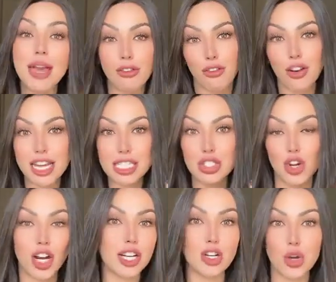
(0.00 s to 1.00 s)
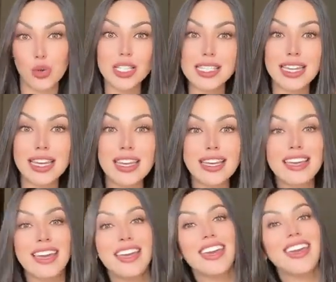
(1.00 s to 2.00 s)
my friends started noticing,
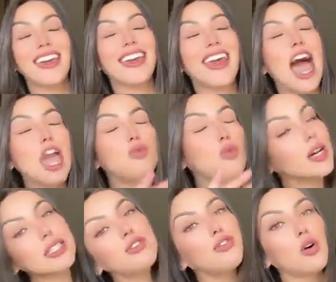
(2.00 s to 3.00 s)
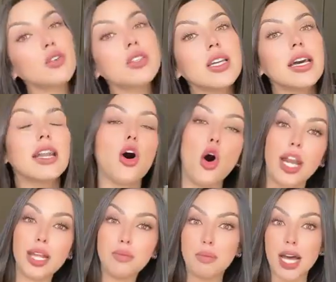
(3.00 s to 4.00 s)
and I wasn't focused on
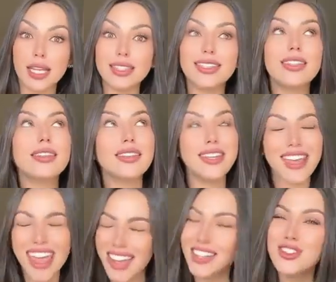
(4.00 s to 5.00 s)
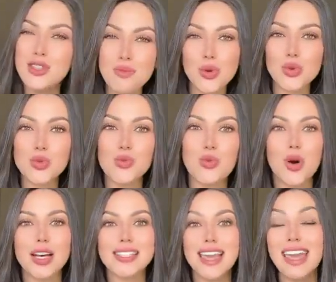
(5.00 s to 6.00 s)
it, but the energy boost
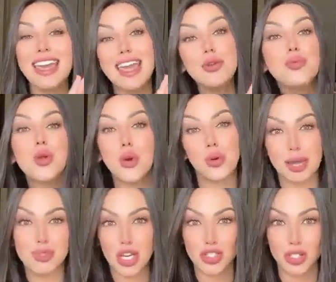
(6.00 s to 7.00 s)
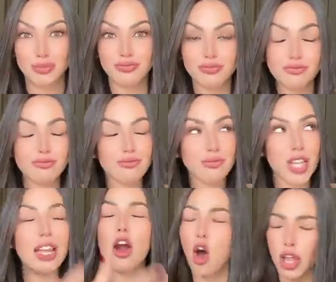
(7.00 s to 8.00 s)
was a real game changer.
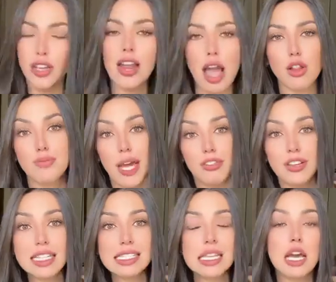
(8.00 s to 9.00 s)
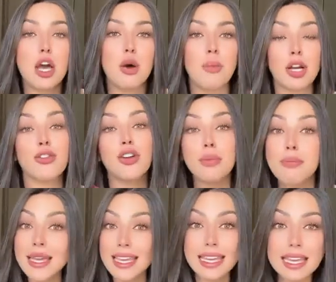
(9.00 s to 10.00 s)
There are other health benefits, but for
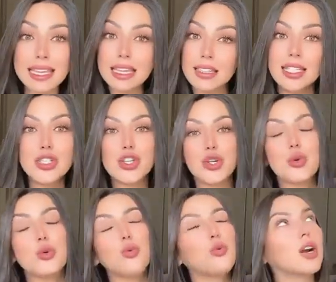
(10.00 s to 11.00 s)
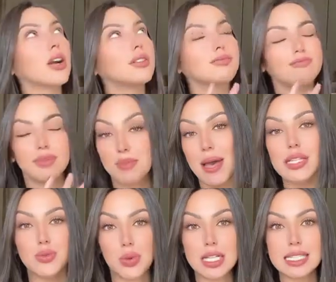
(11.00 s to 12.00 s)
me, these two were the
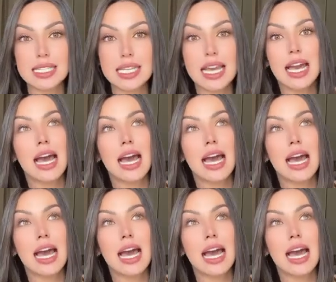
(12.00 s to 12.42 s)
best ones.